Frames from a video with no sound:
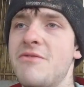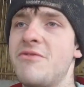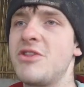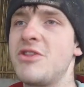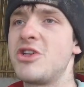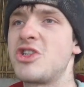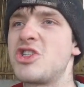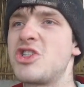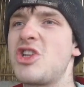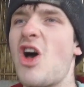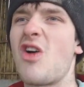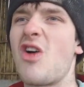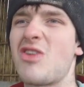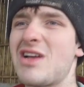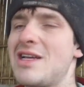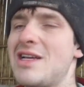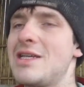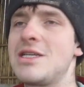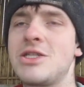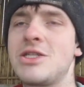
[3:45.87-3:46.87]
For the
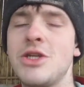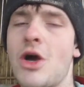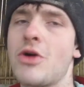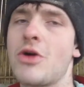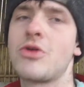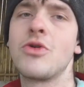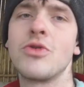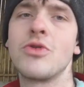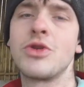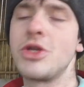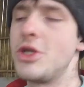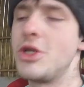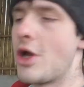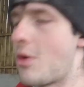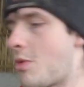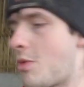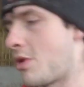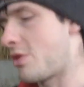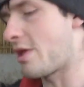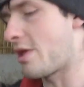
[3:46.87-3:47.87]
stock, it's not good. You
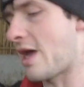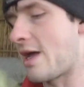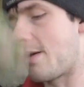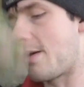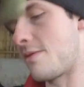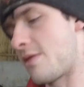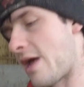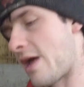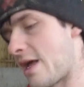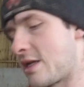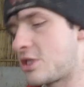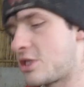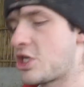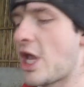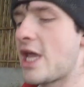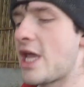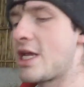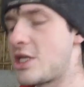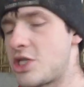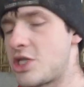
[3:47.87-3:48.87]
don't want that
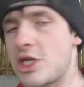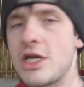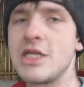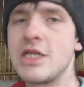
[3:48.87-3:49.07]
change